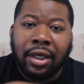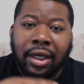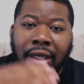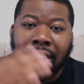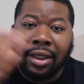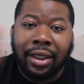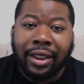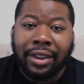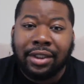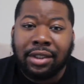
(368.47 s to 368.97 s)

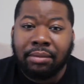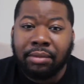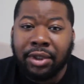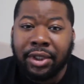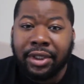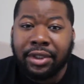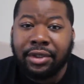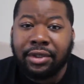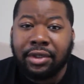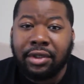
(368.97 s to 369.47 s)
Alexa
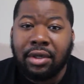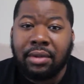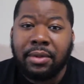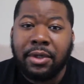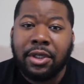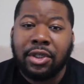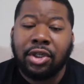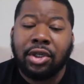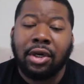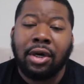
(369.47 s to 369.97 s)
Bliss is going to
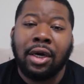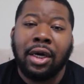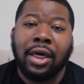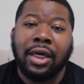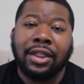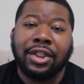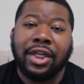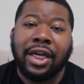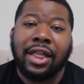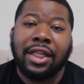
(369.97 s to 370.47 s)
be ch
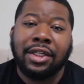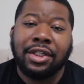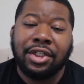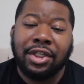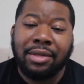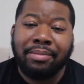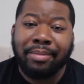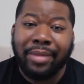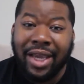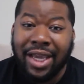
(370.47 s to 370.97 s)
uh,
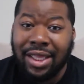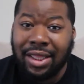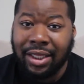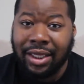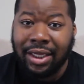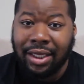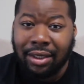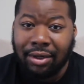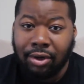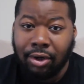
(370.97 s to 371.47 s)
challenging
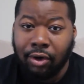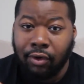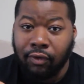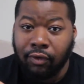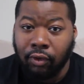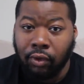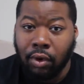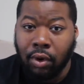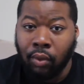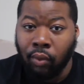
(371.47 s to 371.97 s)
Bayley
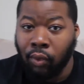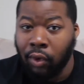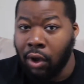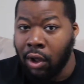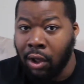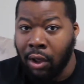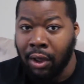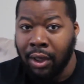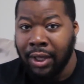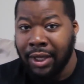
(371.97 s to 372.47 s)
over on
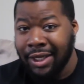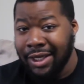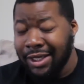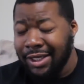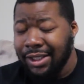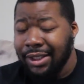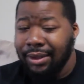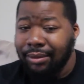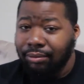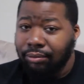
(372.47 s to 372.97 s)
Raw.
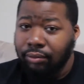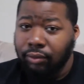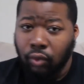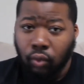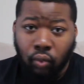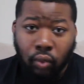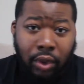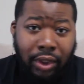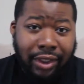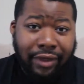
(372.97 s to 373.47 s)

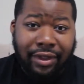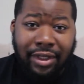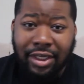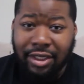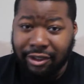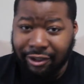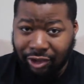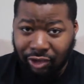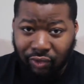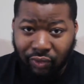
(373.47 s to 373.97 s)
One of
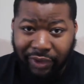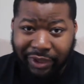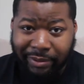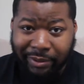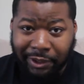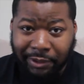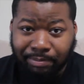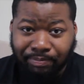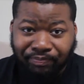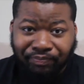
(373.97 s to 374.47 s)
these two
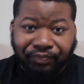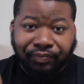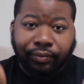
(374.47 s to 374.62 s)
women